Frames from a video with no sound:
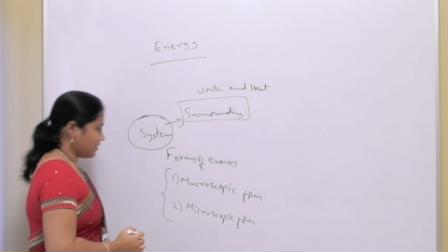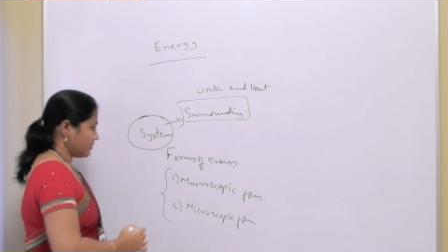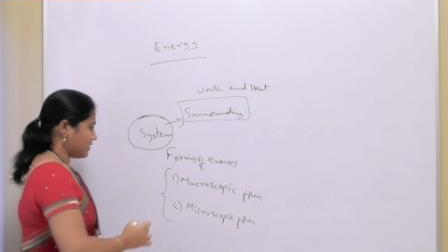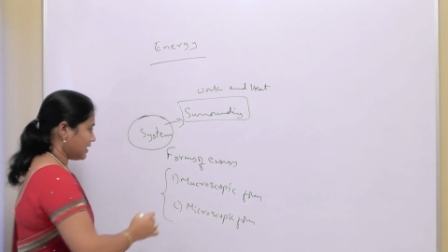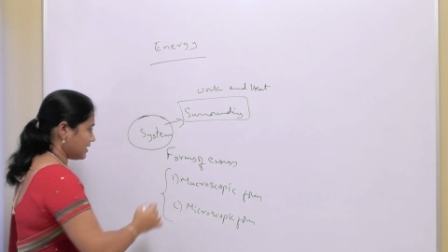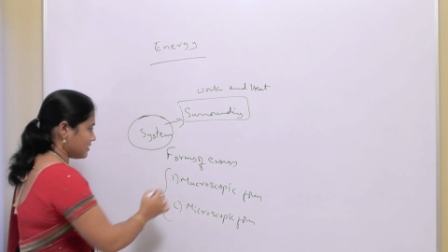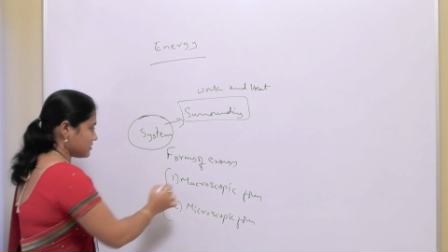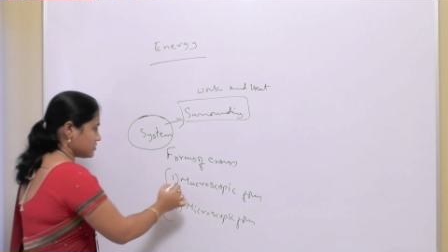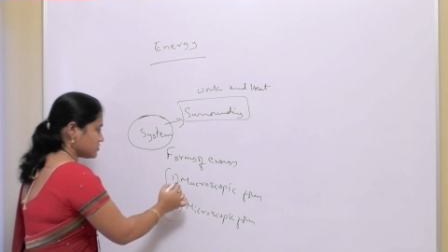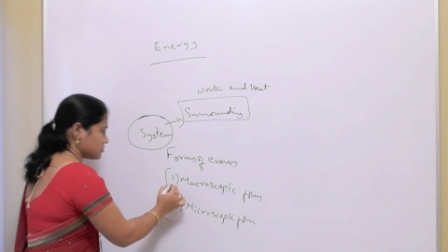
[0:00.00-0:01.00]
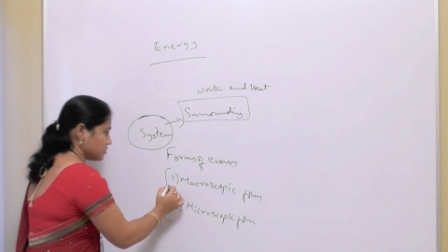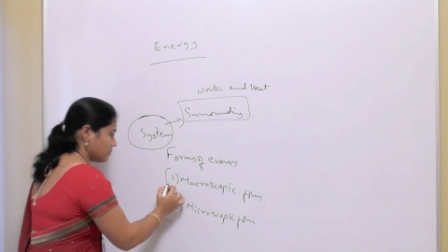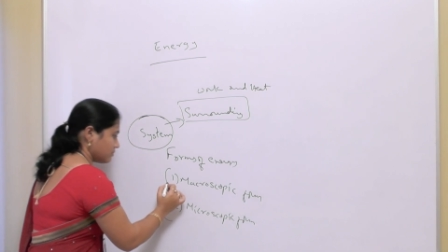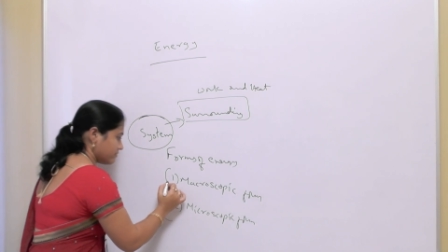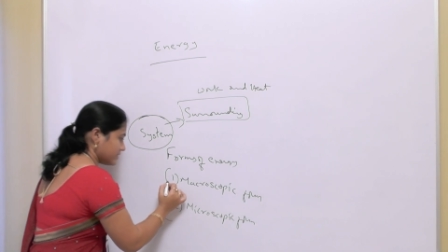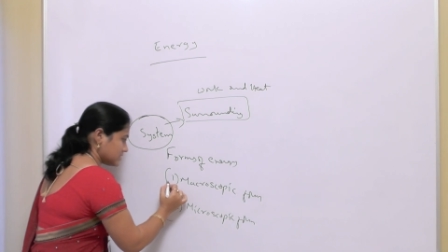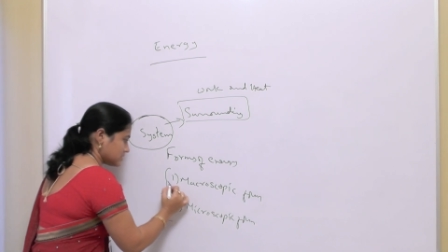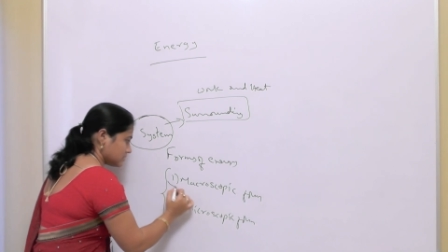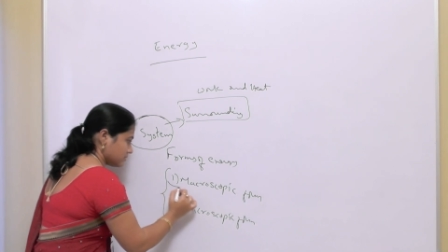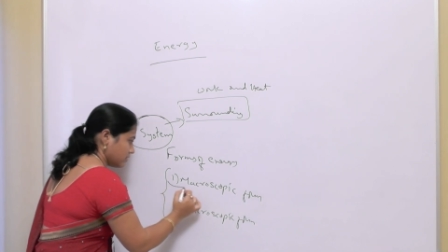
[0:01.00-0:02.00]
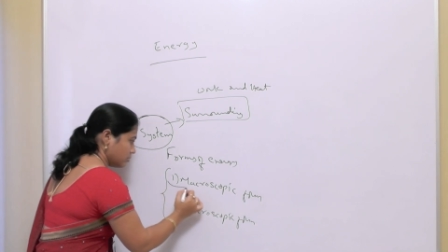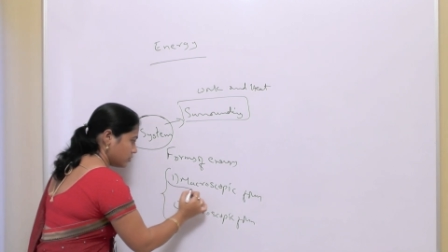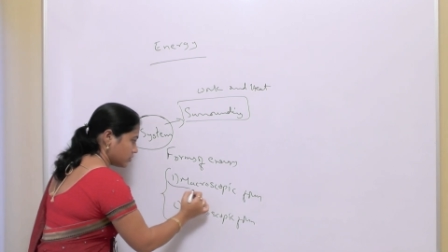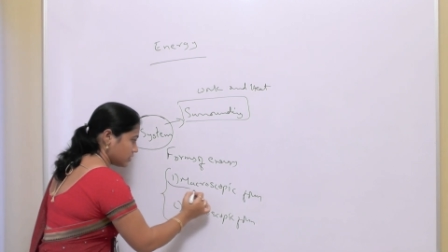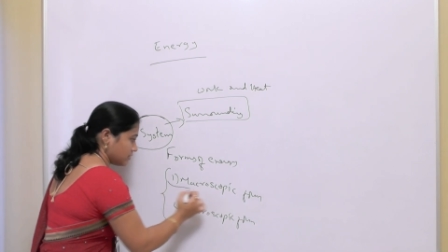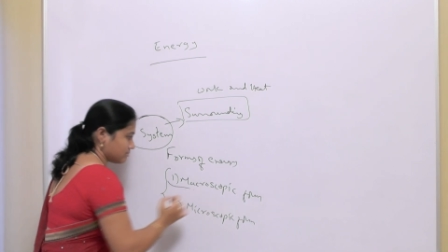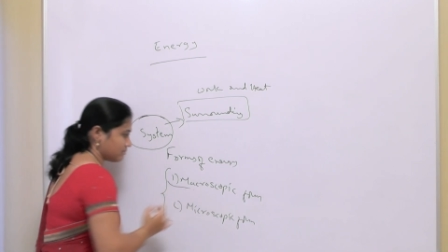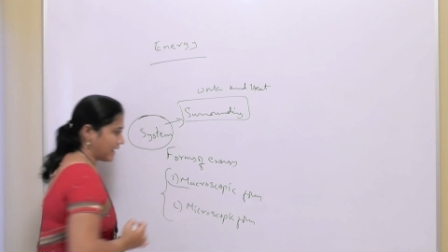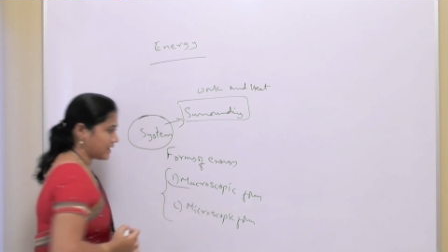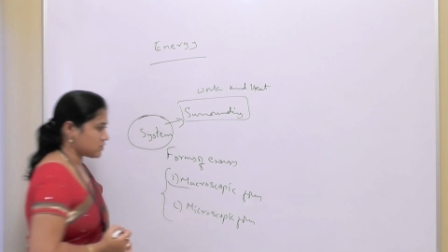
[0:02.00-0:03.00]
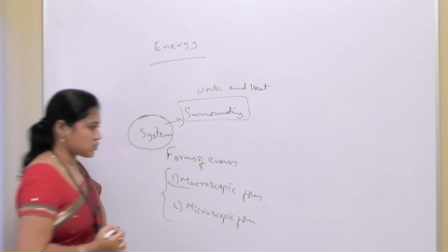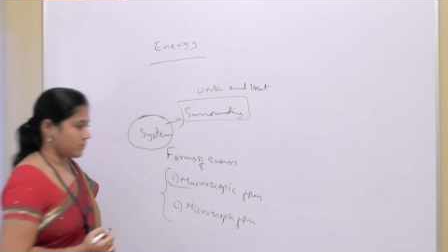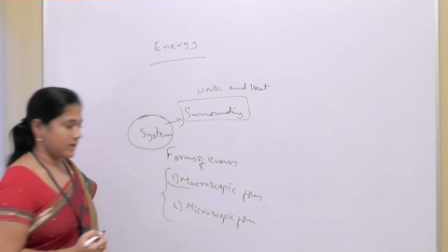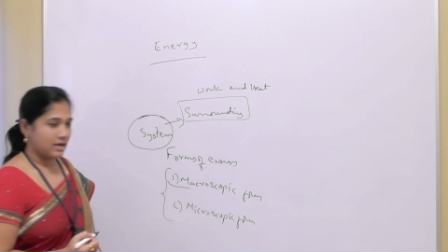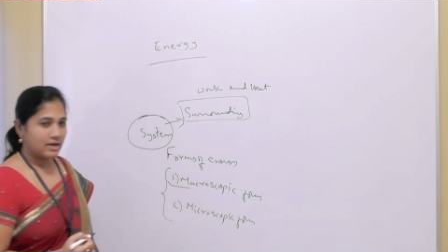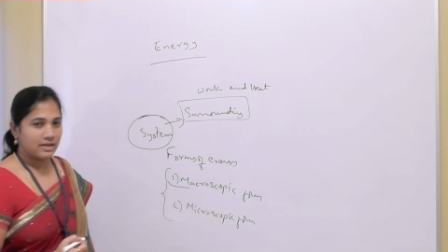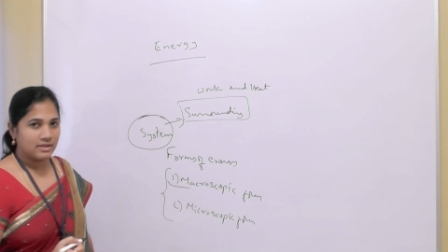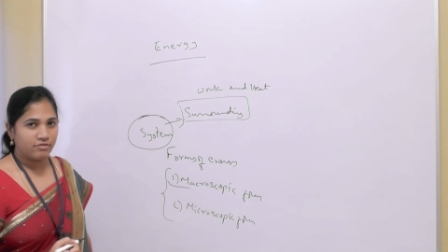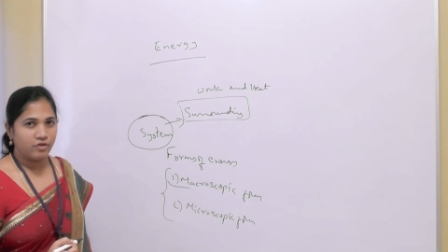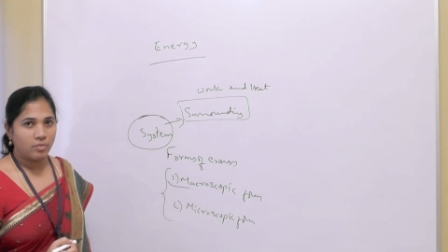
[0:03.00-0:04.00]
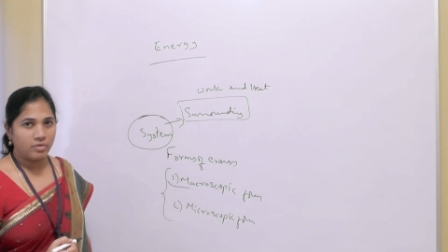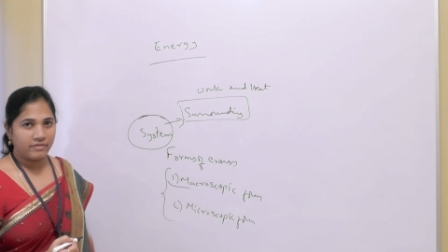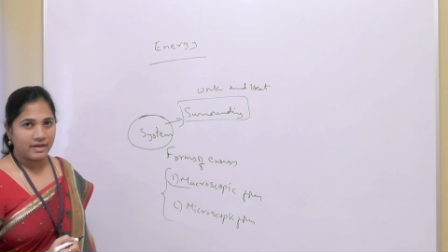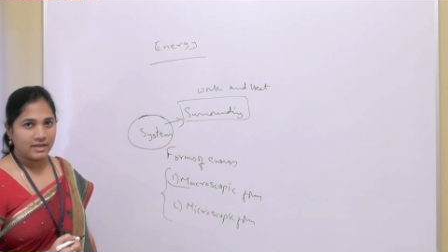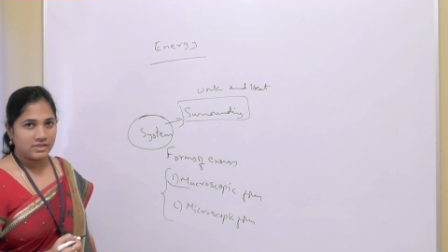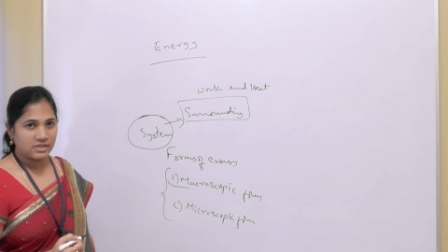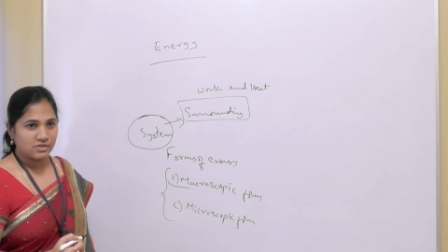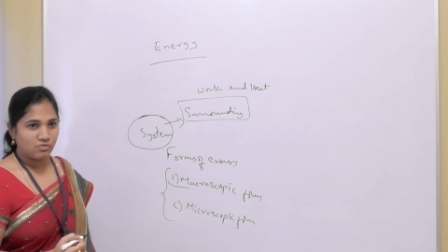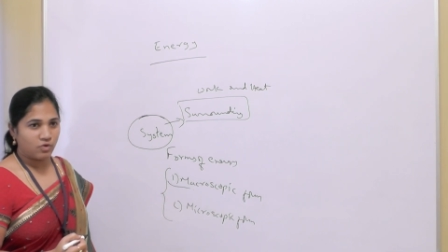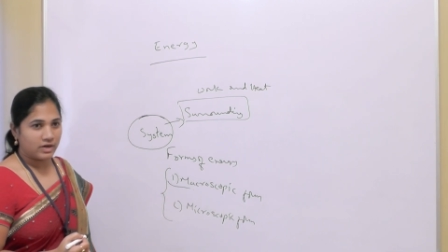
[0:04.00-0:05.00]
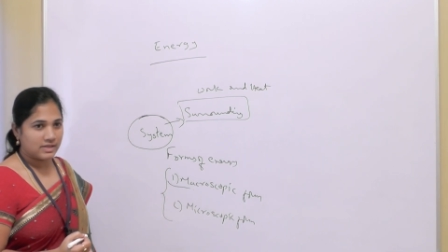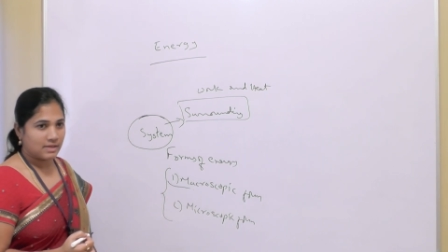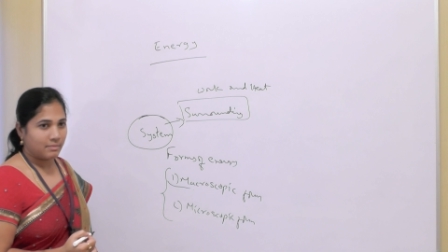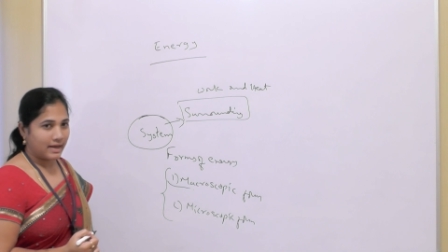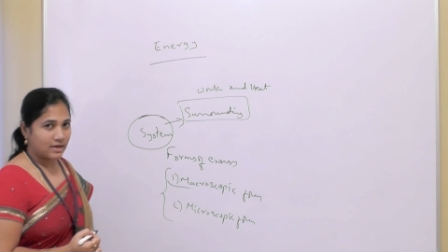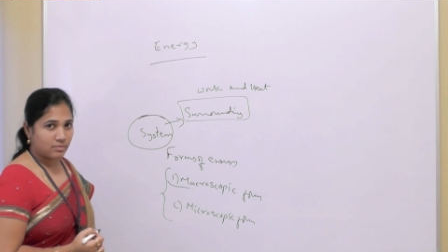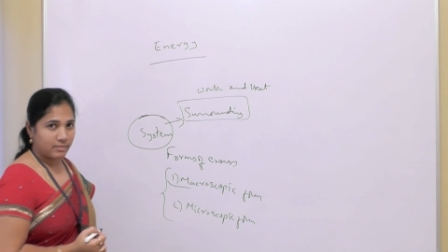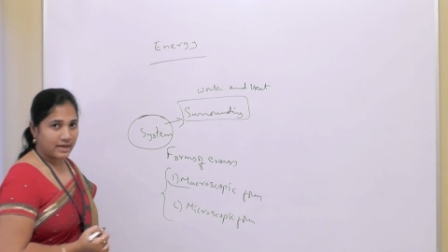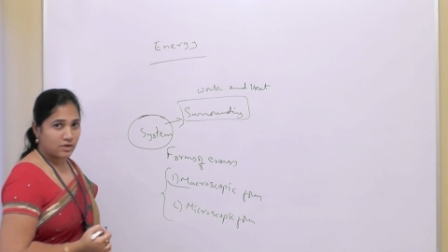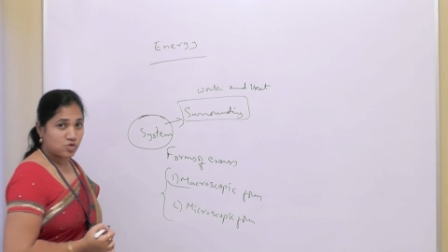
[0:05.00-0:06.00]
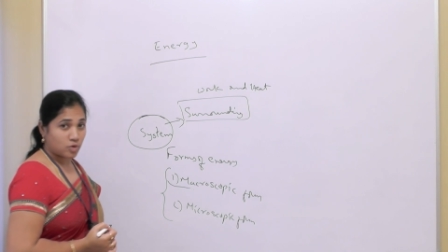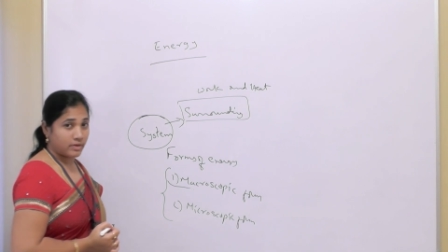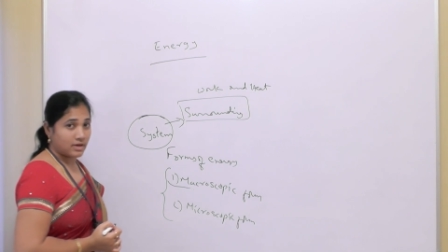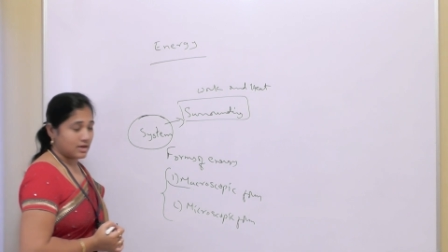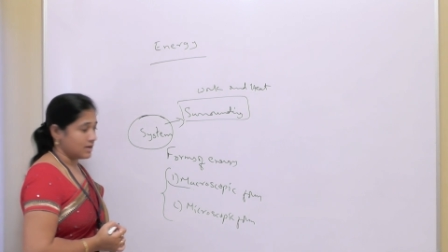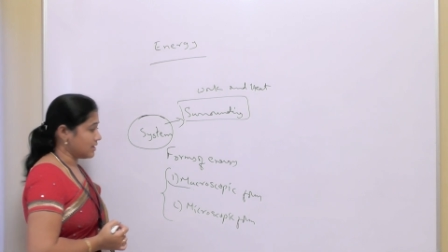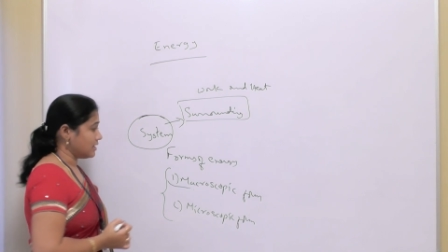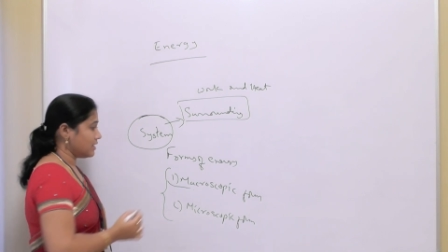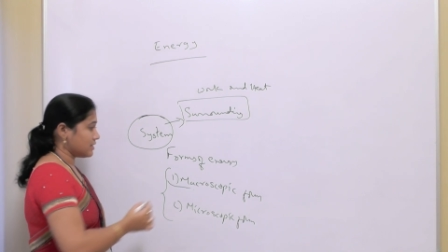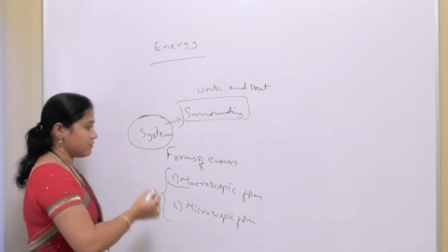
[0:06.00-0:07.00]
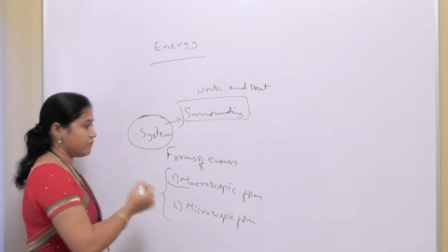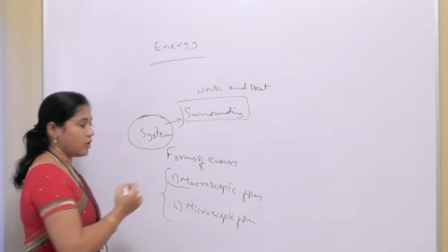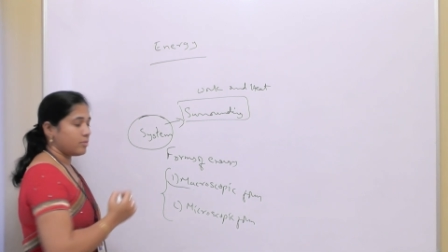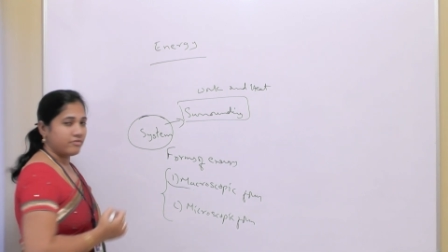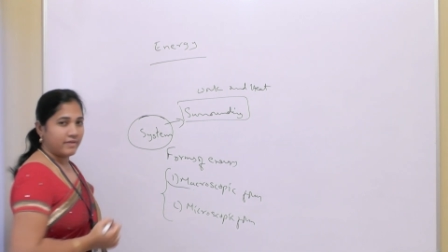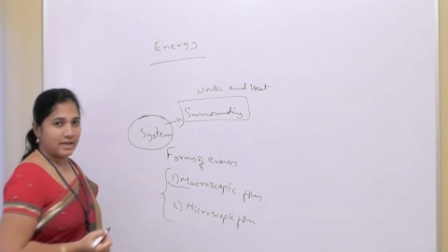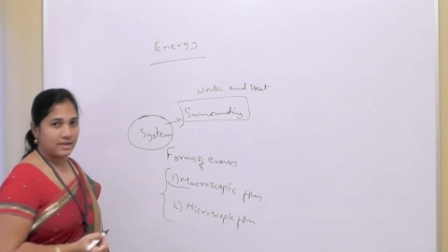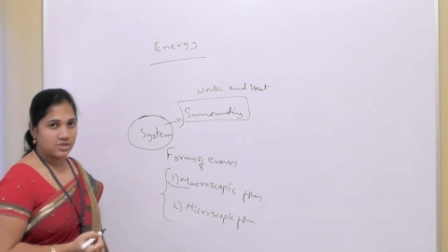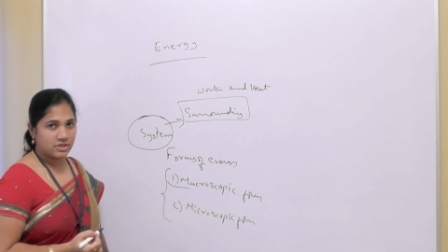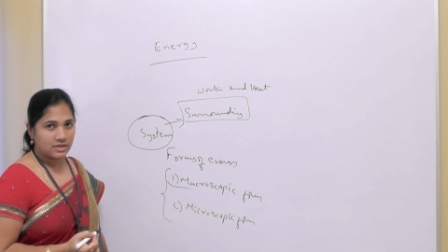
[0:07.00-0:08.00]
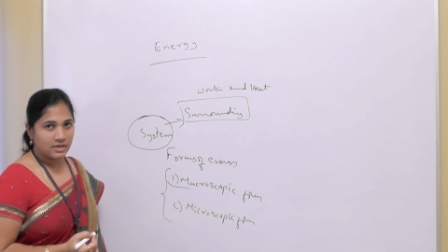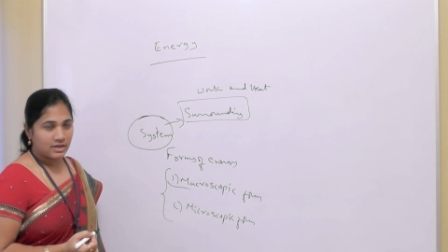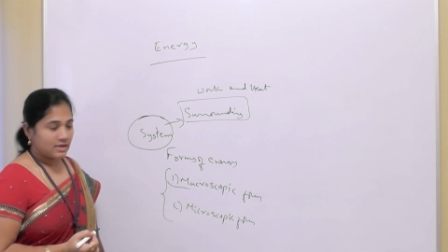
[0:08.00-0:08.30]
now, so first we move to the microscopic, the form of energy. So what is the macroscopic, the form of energy?